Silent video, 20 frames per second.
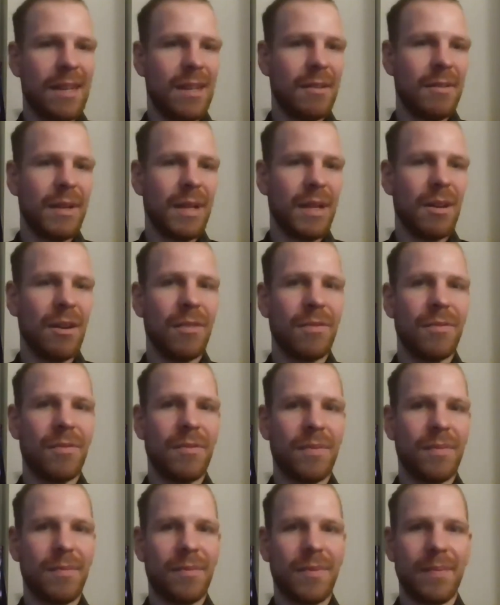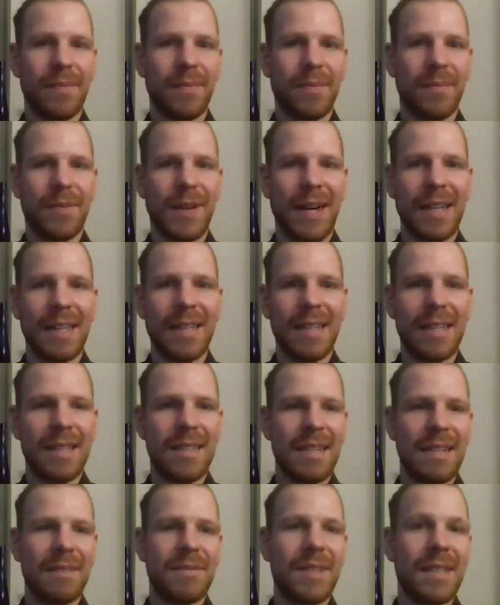career of finding
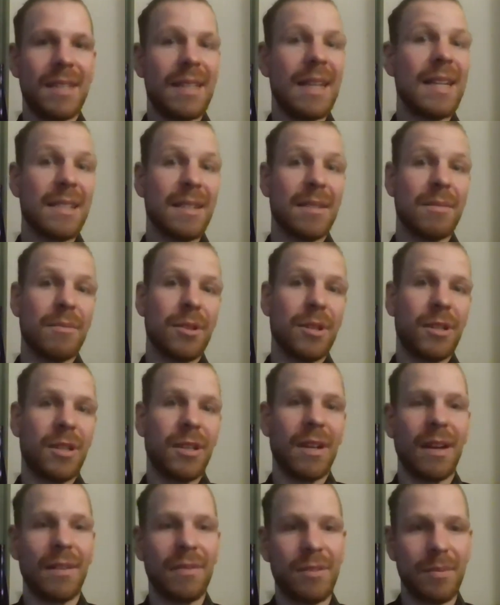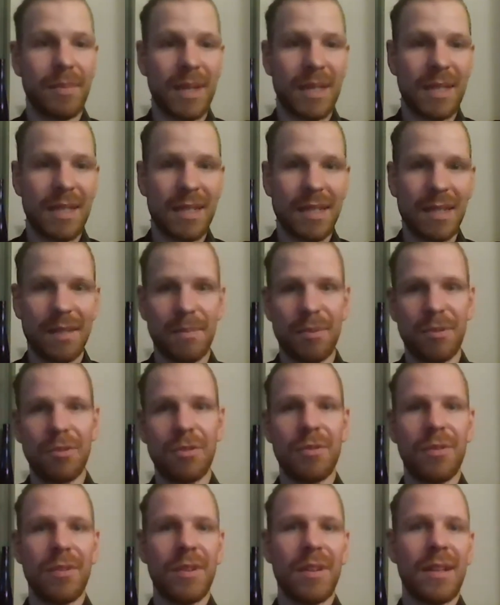stuff that doesn't work. You have to basically
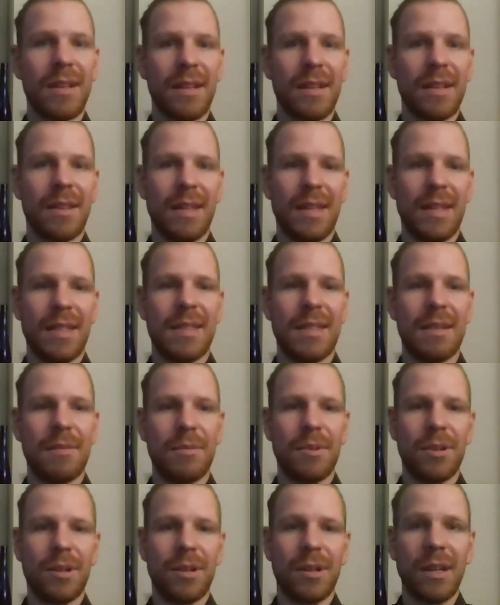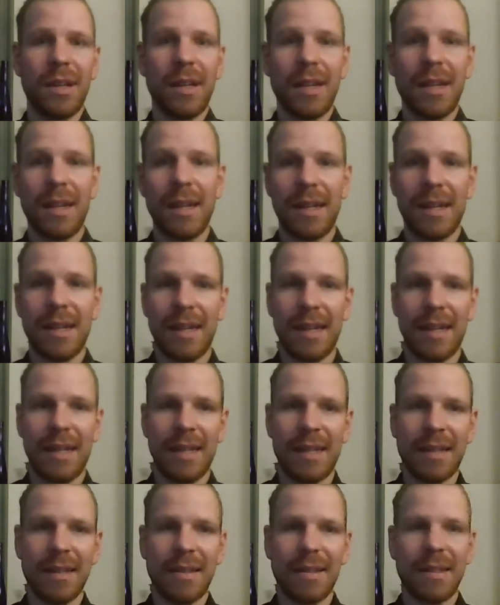prove things that work.
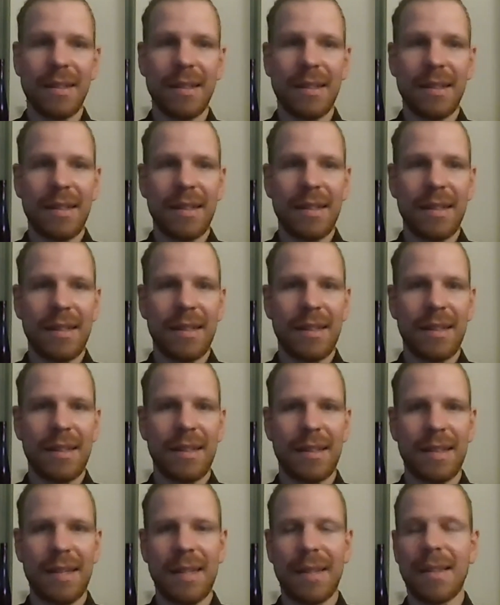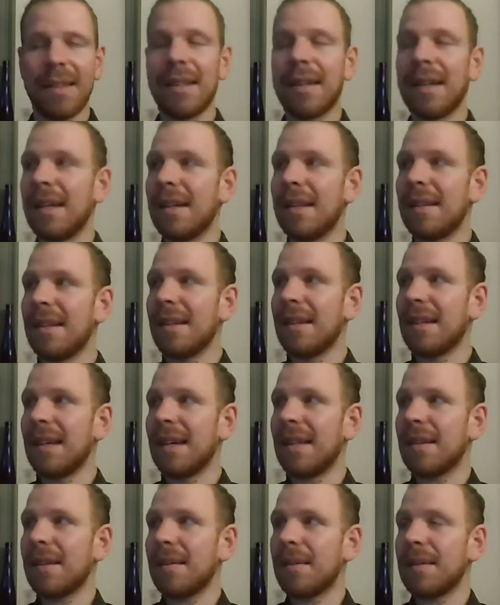And then I think
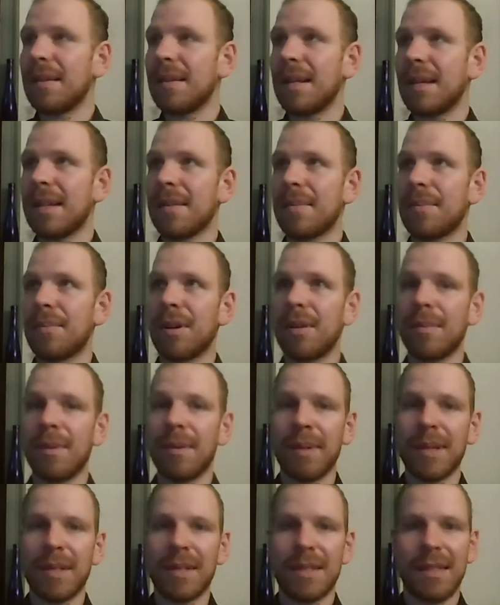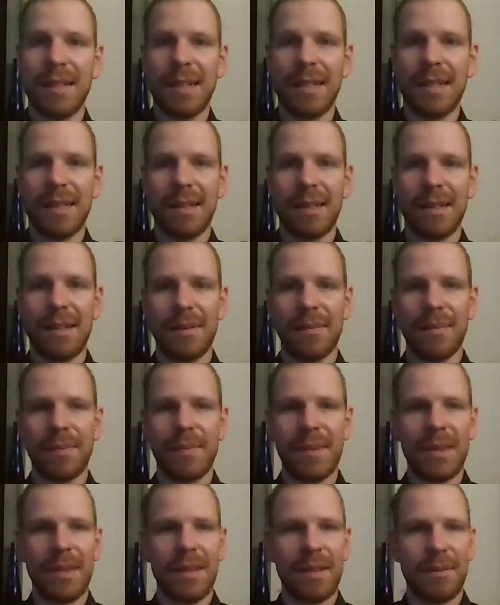the other problem is like
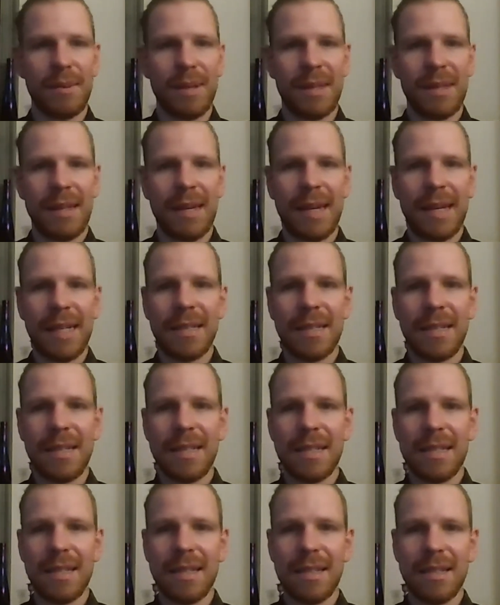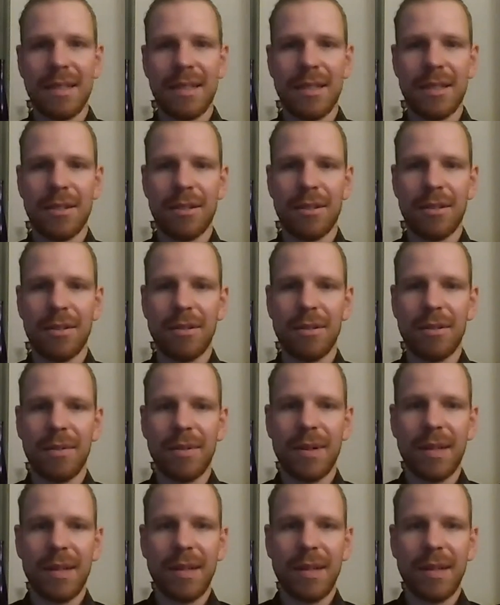with the access. So